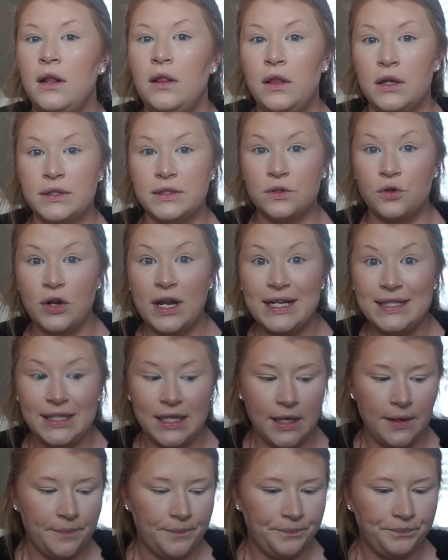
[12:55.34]
Looks
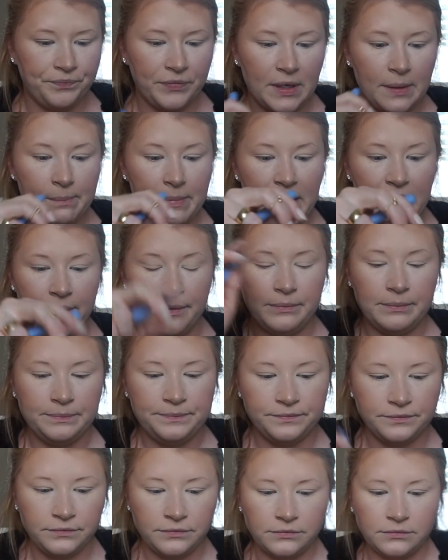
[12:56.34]
crazy, but
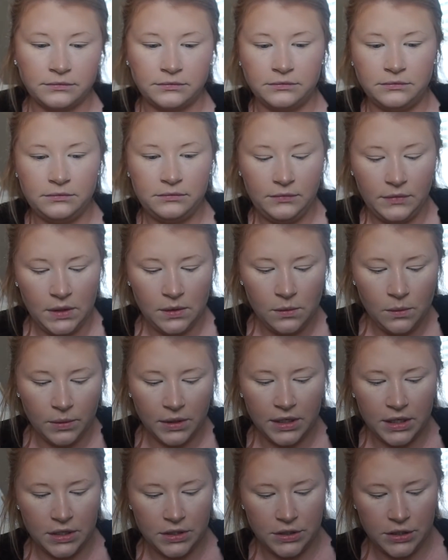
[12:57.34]
what
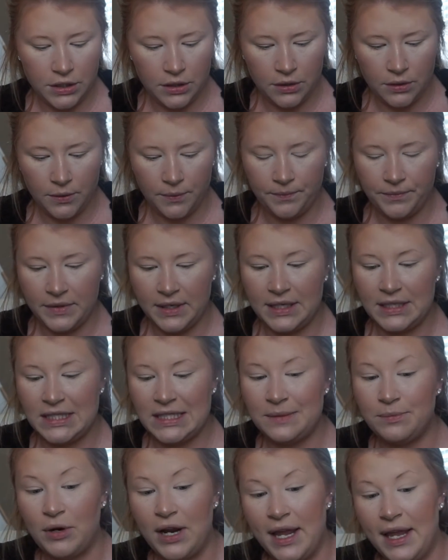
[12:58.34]
we're gonna do is
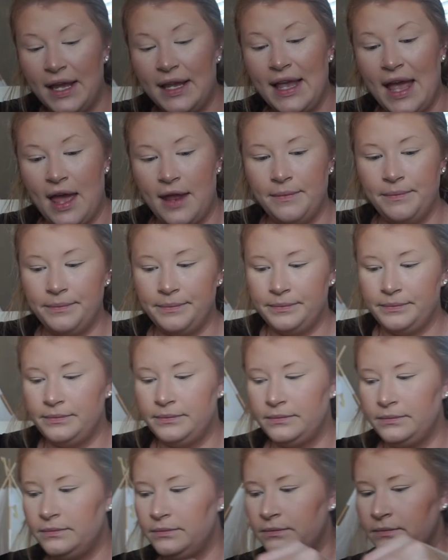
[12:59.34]
spray again.
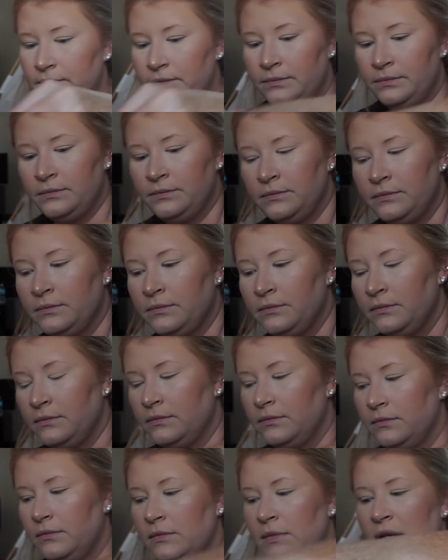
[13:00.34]

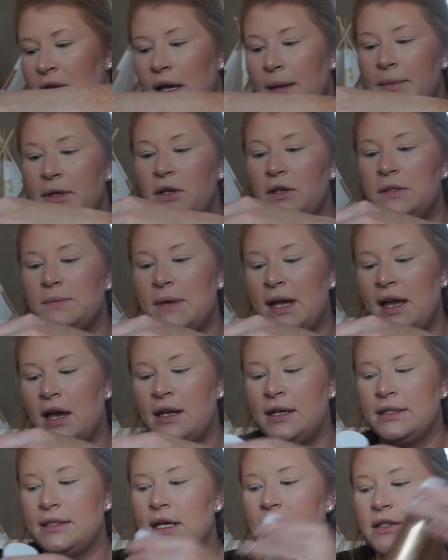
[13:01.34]
I'm gonna use my
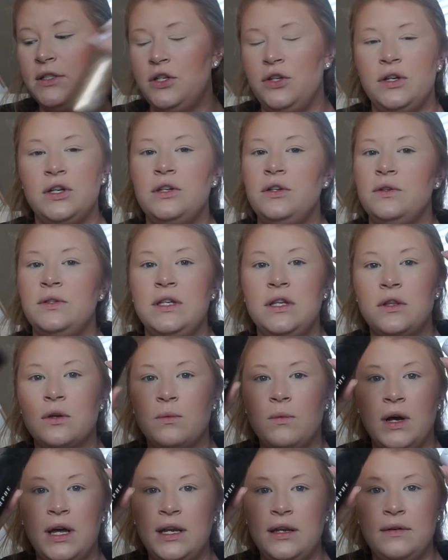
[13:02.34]
Anastasia. You can use either
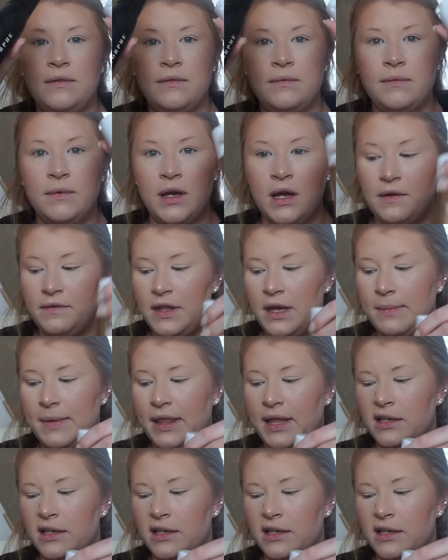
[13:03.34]
one of them.